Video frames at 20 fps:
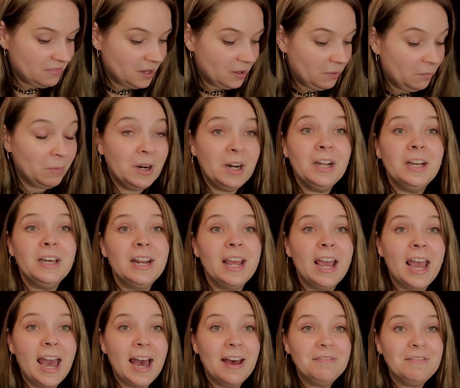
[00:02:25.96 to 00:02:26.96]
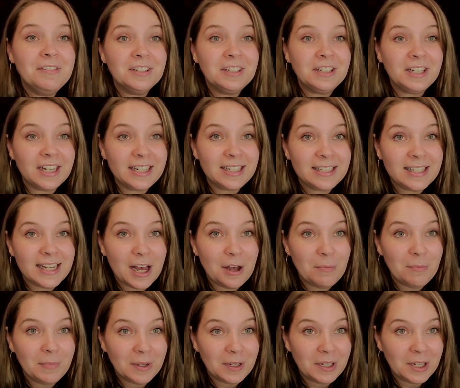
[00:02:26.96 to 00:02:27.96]
We're gonna have to link
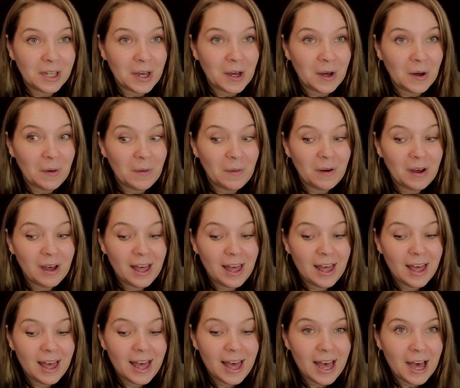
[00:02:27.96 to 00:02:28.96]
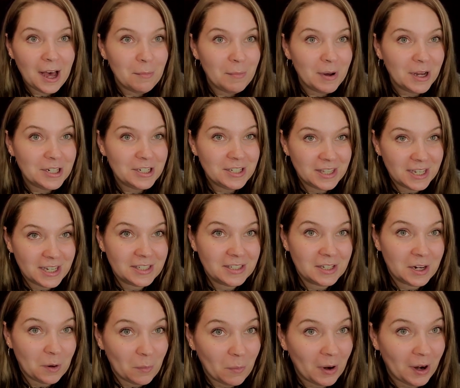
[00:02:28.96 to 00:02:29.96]
down below how much things
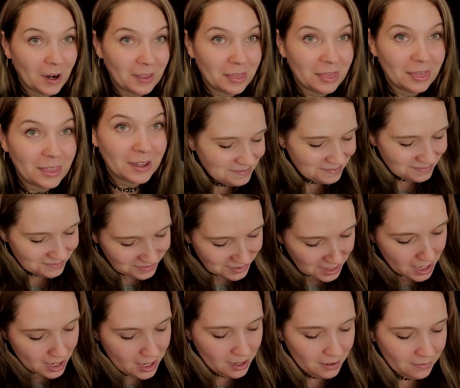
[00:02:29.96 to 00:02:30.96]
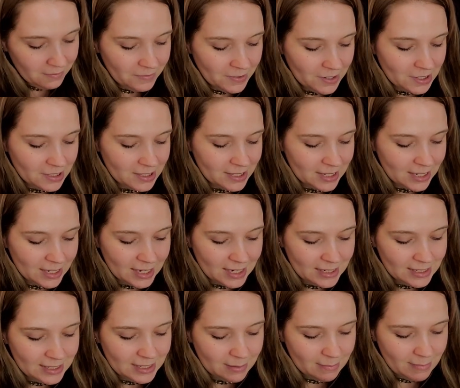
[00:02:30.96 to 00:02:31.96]
are worth. First thing
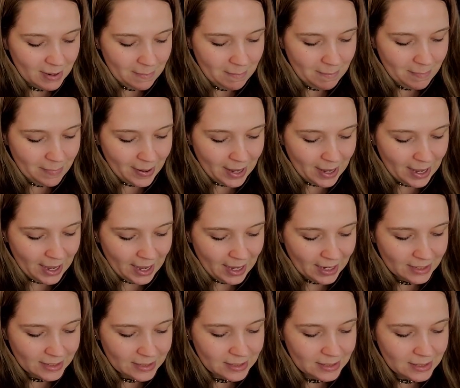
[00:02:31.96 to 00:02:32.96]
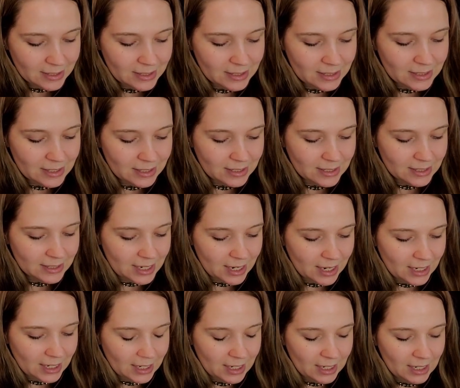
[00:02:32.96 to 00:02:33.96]
I see in my box, this is
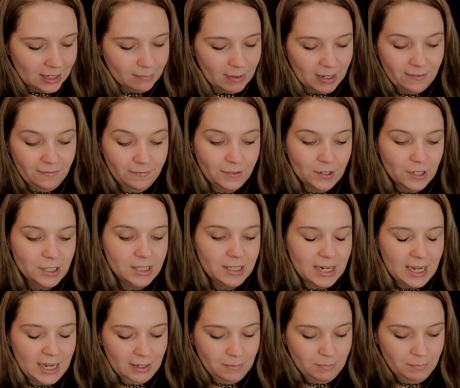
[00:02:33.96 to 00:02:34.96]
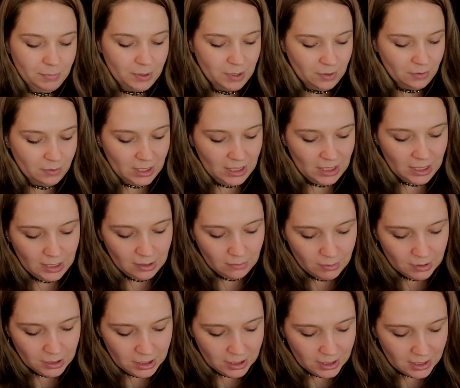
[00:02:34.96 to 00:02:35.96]
exciting, by First Aid Beauty,
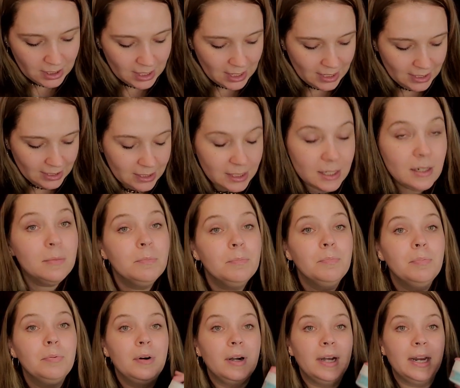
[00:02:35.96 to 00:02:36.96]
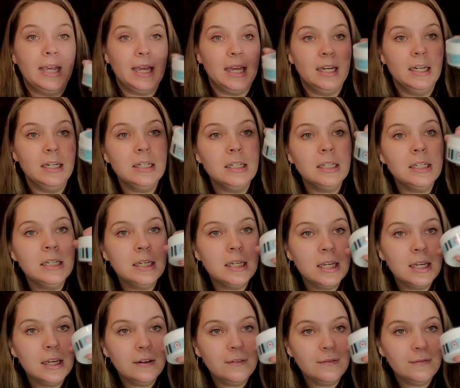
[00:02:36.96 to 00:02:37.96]
which is a nice brand.
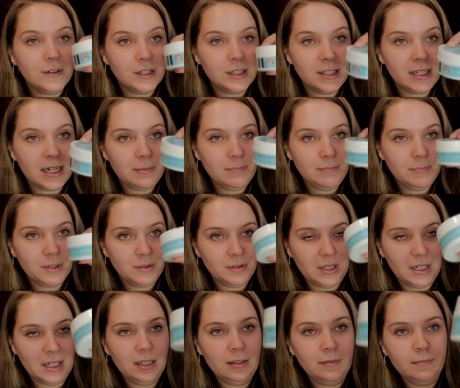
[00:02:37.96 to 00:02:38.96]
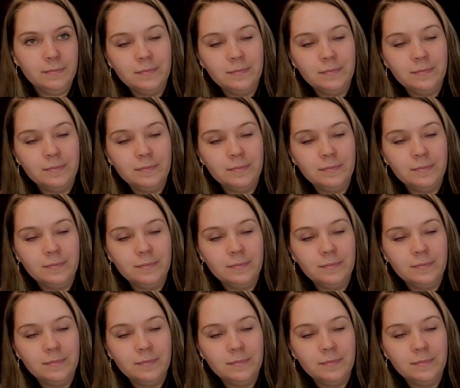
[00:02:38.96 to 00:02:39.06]
First Aid Beauty.